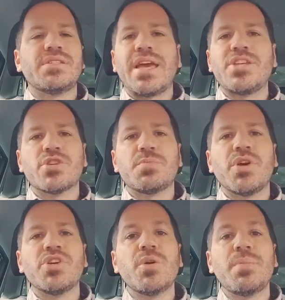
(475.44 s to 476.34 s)
dangerous,
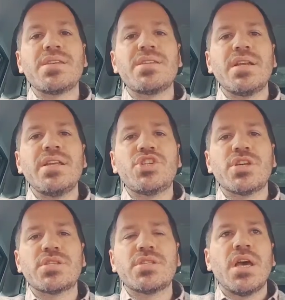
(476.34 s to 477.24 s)
because you're basically
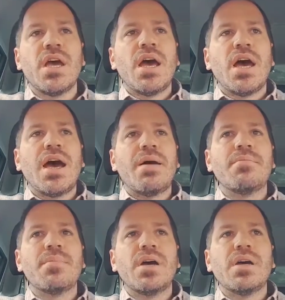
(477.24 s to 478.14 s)
just
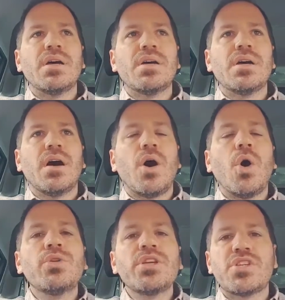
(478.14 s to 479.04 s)

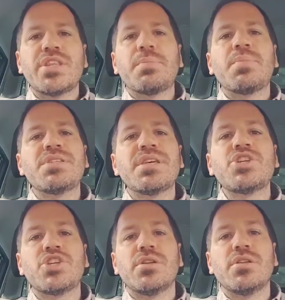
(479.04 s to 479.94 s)
holding to that
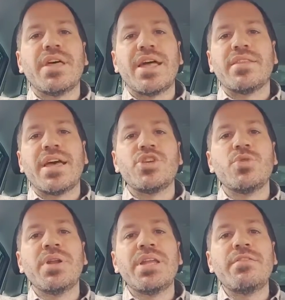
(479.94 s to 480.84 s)
position that
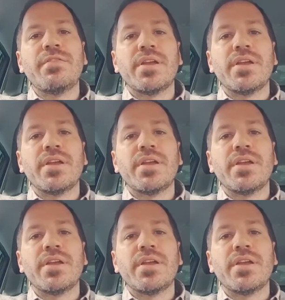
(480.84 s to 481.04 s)
you believe